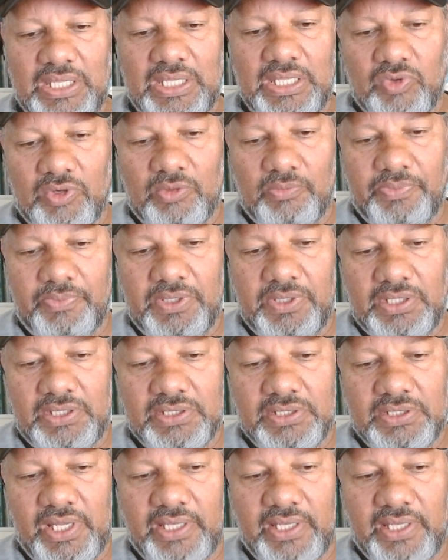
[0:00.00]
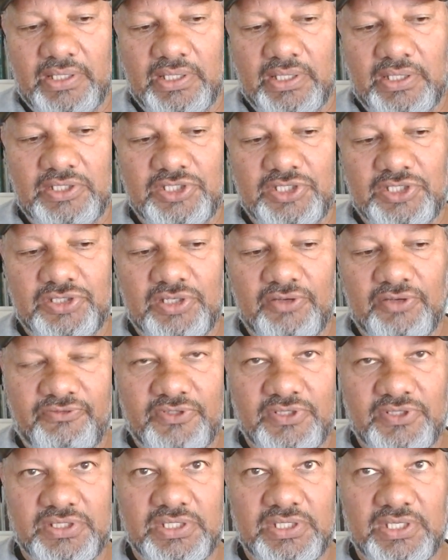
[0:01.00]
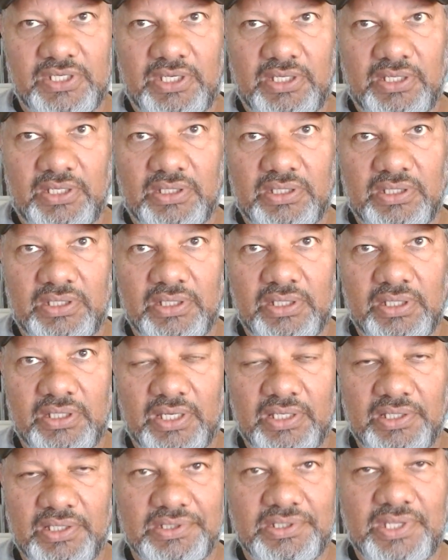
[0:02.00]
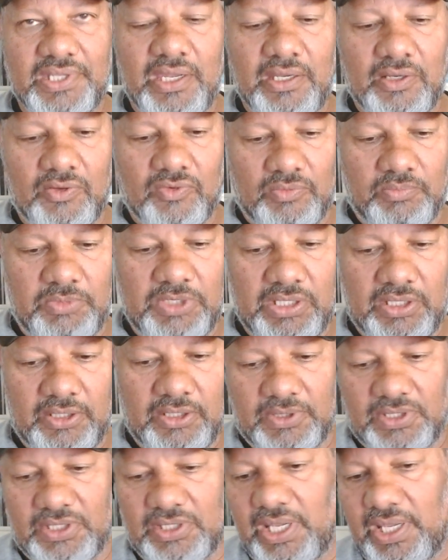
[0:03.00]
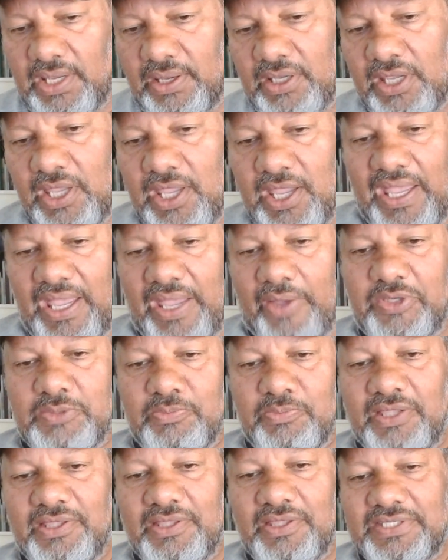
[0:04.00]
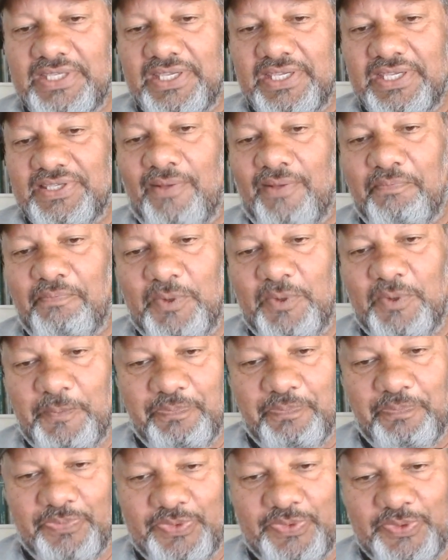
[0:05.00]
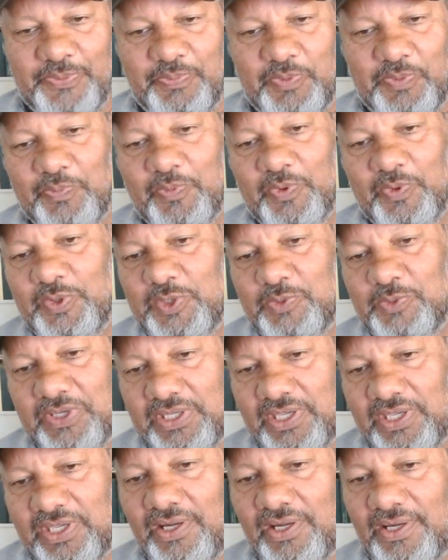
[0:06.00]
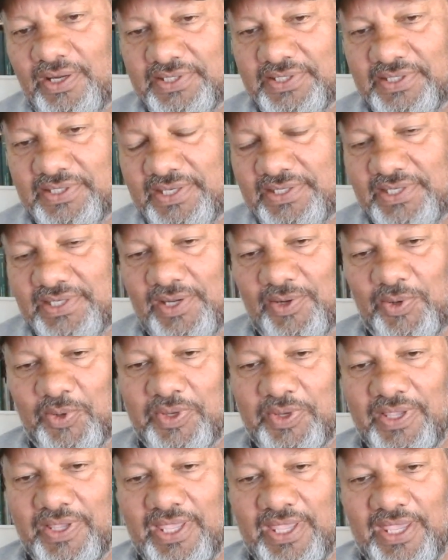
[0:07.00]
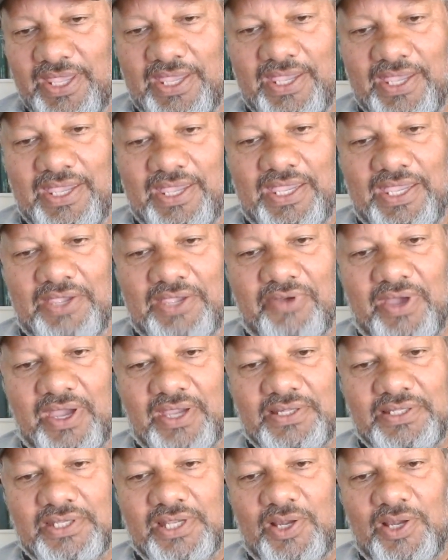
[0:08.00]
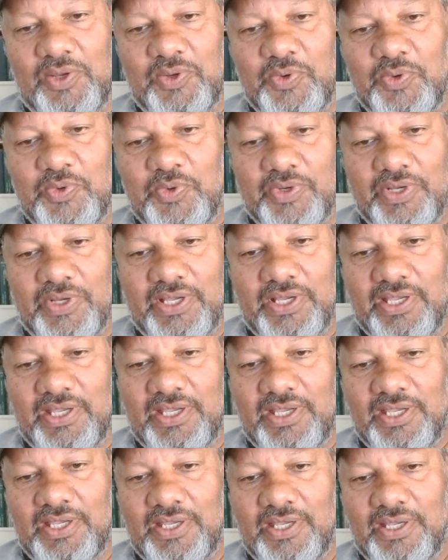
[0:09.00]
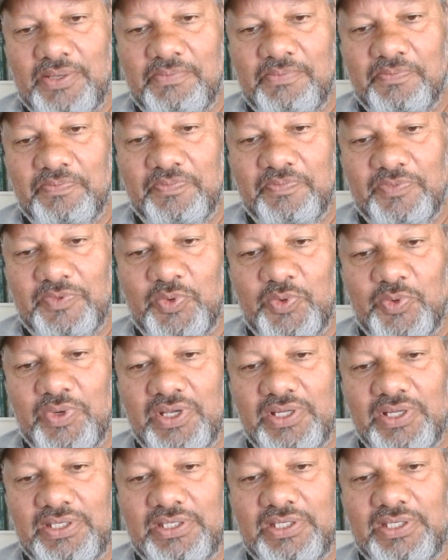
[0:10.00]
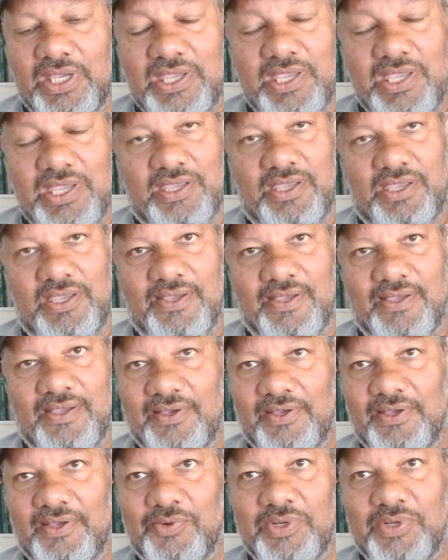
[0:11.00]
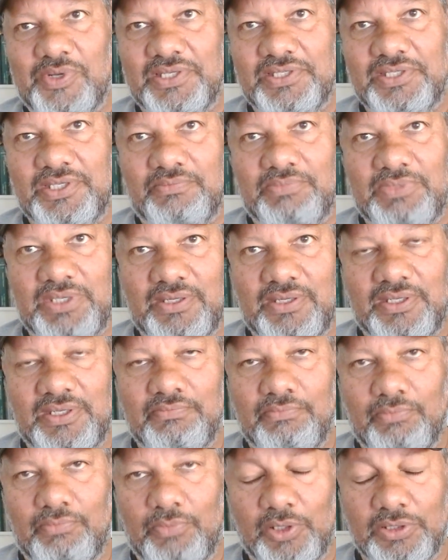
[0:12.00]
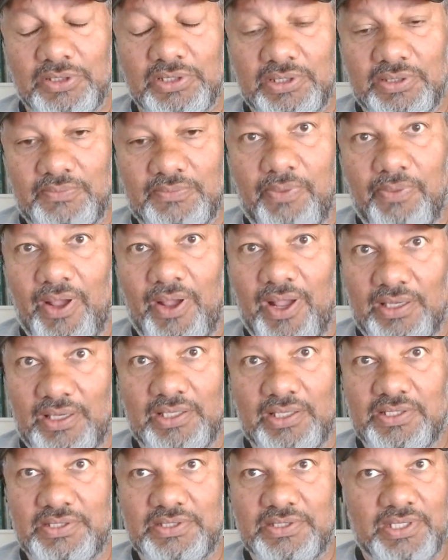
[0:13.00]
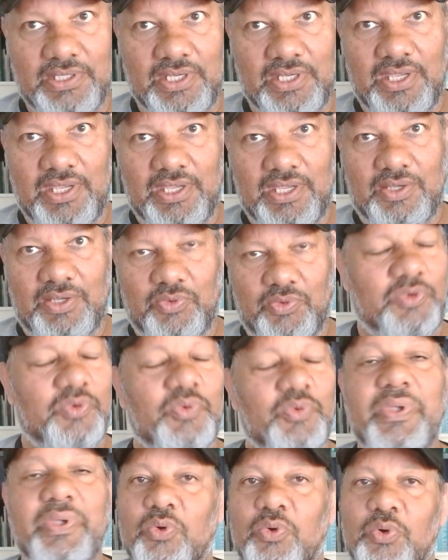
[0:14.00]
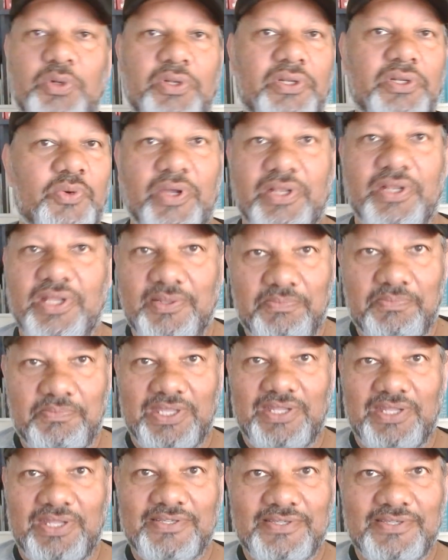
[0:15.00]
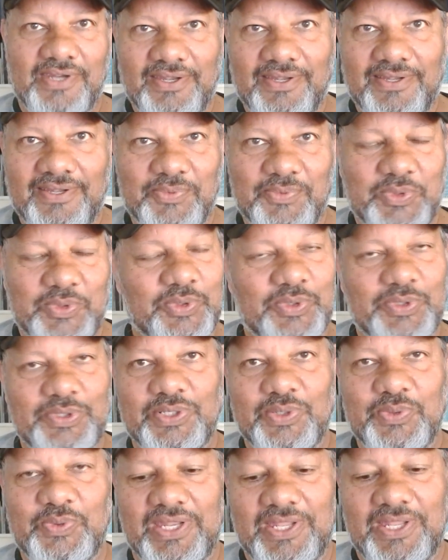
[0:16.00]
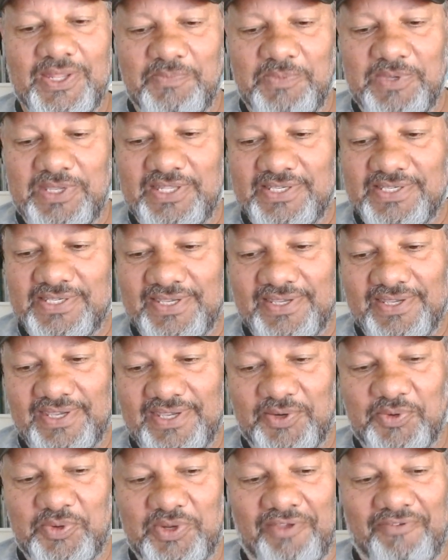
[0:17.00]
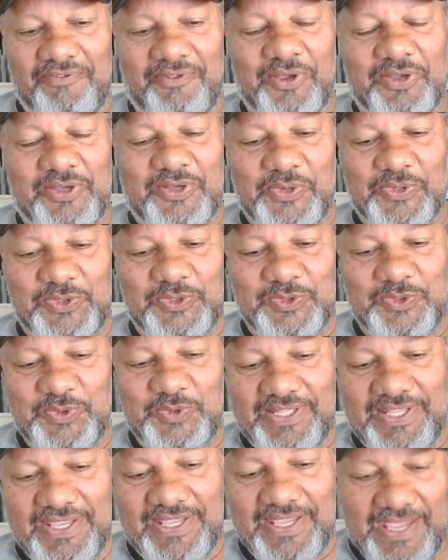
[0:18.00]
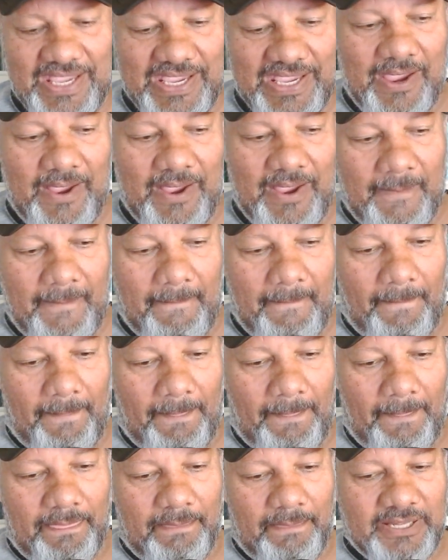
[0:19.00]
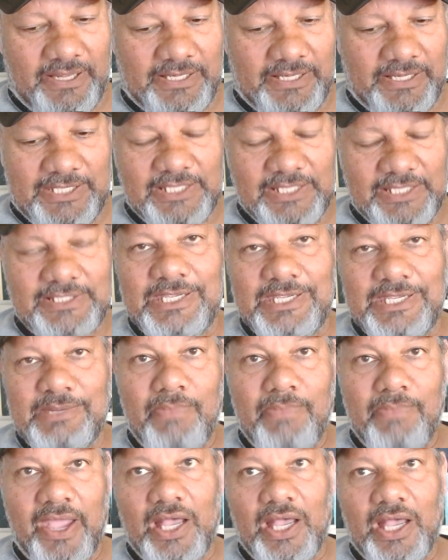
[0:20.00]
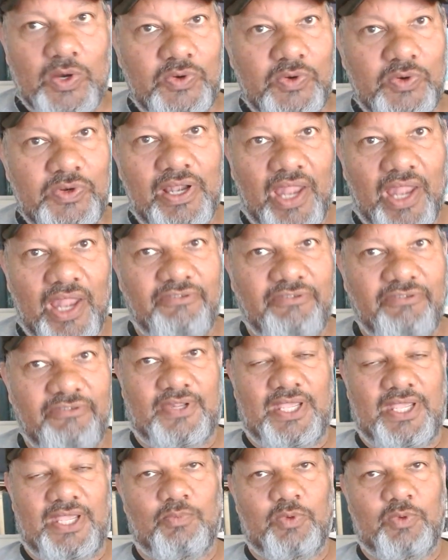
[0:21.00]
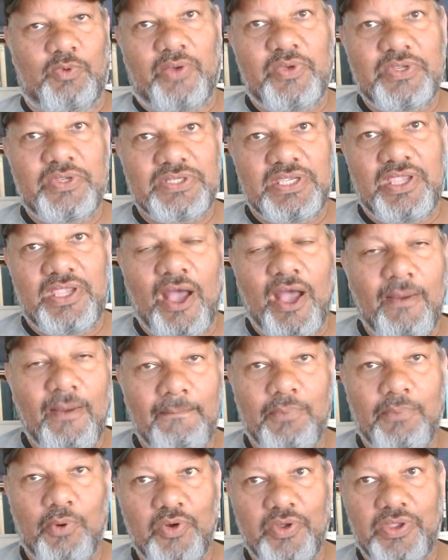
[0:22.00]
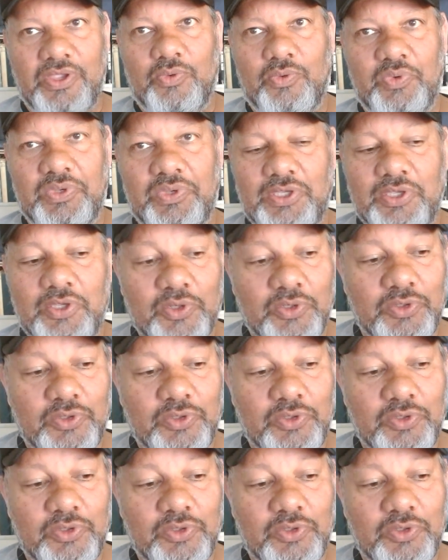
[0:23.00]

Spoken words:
will be slight shifts in the understanding of the meaning. I always make this example to people who speak English, and I say, look, if I tell you the word gay, what does it mean in modern parlance? We all know what it means, right? We all know what it means. I don't have to go through it. But yet, in my own lifetime, when I was a young boy, we